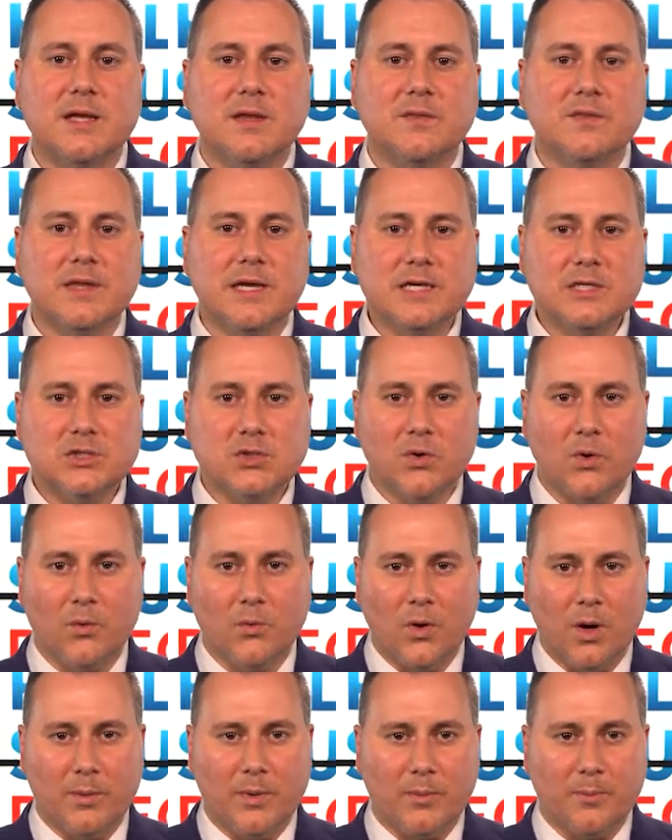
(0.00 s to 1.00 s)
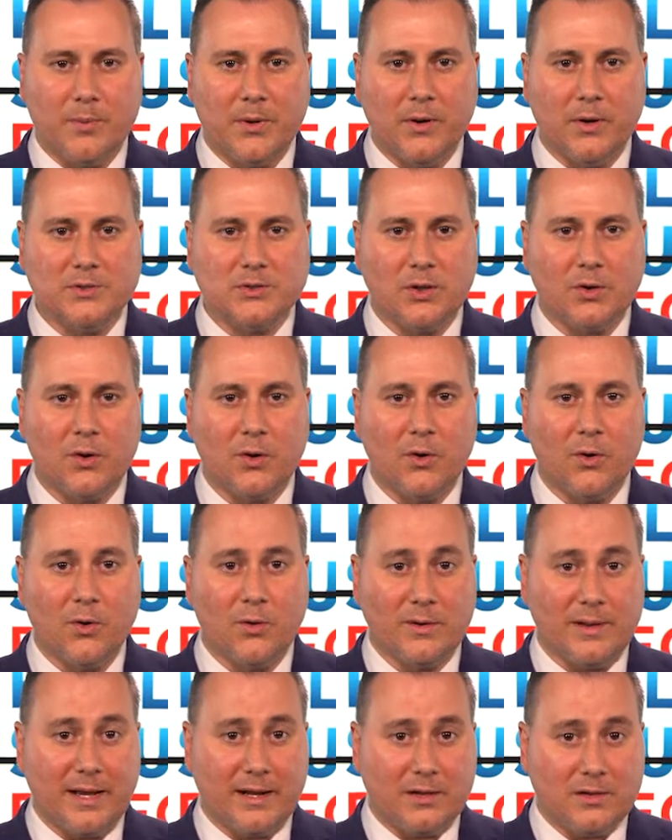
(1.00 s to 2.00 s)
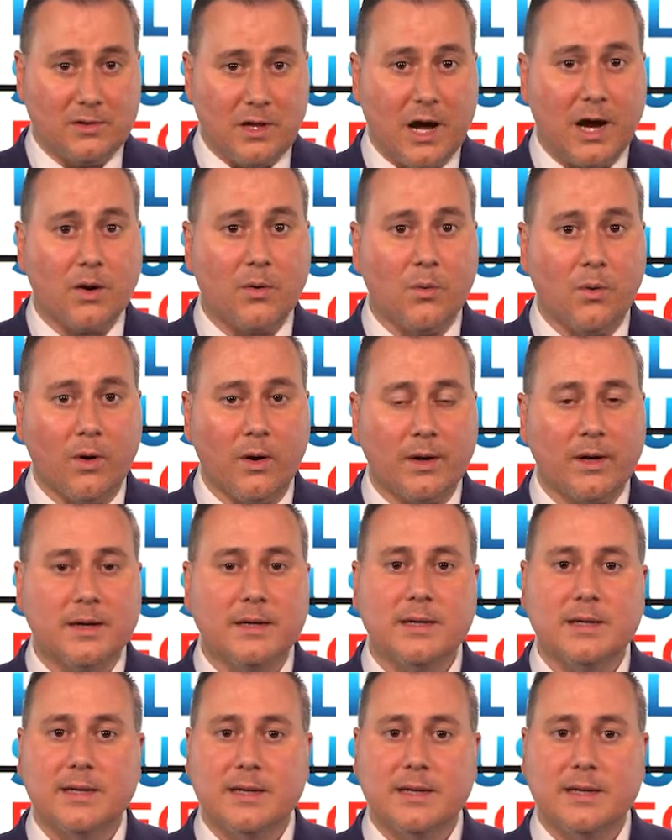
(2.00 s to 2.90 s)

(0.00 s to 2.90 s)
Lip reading: These 2 enrollment periods occur like clockwork.